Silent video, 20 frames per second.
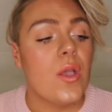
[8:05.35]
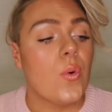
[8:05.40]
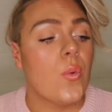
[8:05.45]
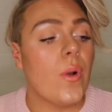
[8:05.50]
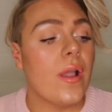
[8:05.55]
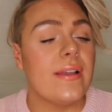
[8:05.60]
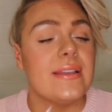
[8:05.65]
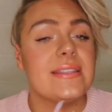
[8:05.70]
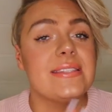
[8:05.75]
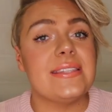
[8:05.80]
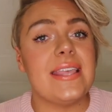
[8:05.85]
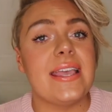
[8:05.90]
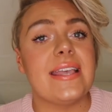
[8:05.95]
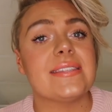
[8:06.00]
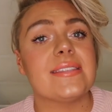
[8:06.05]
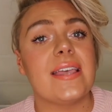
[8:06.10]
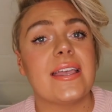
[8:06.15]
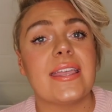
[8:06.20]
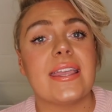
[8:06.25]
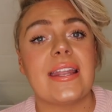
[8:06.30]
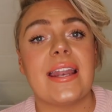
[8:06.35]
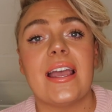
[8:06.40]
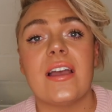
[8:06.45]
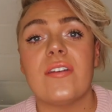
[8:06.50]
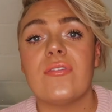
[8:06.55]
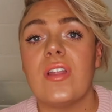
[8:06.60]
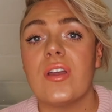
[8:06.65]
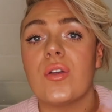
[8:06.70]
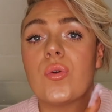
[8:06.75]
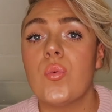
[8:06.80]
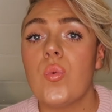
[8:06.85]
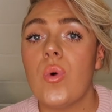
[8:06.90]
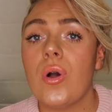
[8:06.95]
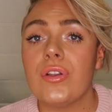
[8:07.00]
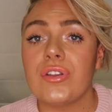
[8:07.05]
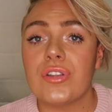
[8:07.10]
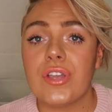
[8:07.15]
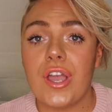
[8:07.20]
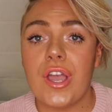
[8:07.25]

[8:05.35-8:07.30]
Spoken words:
Whereas this, I can have like one